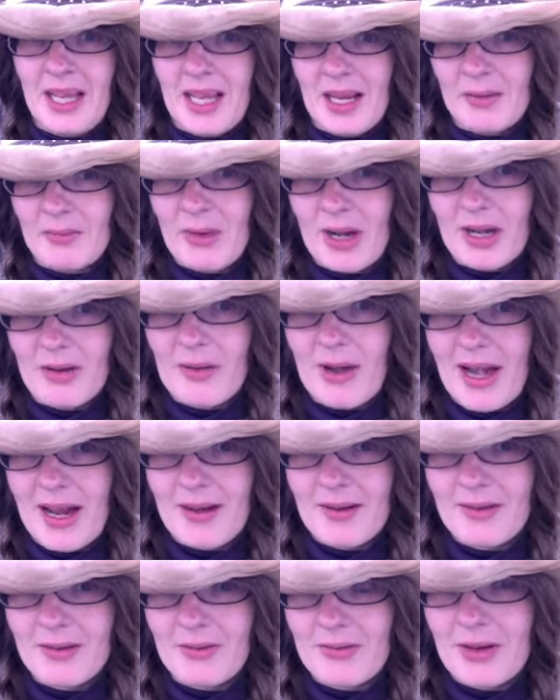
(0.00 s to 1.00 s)
and run
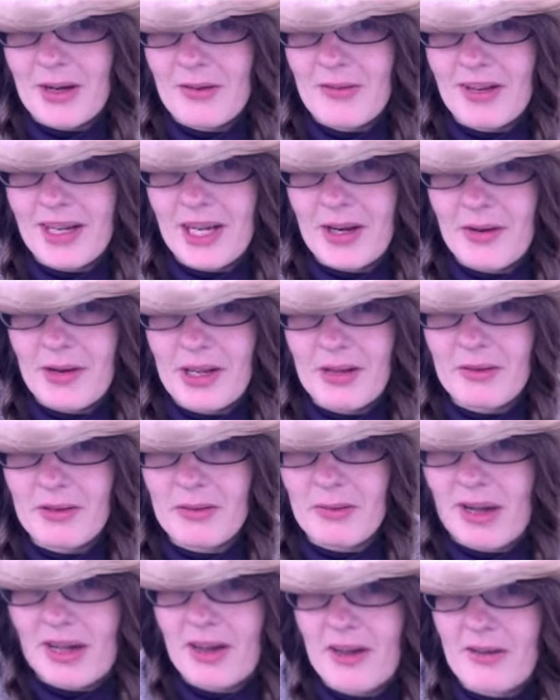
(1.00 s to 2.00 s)
around for a video. He was
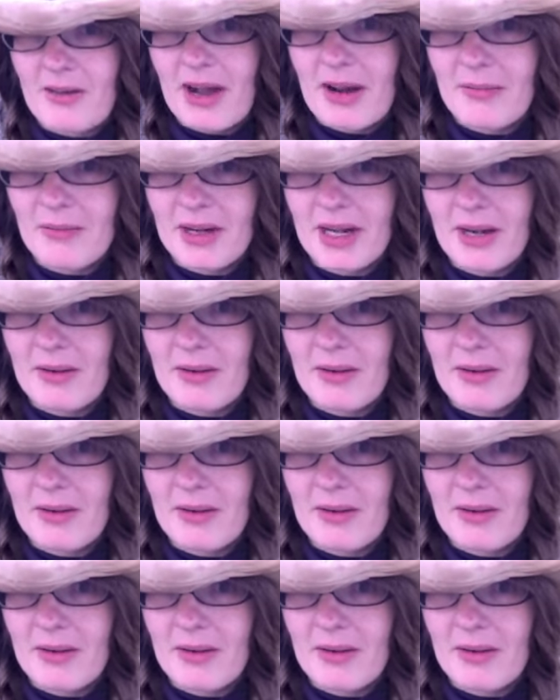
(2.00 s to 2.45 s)
running around when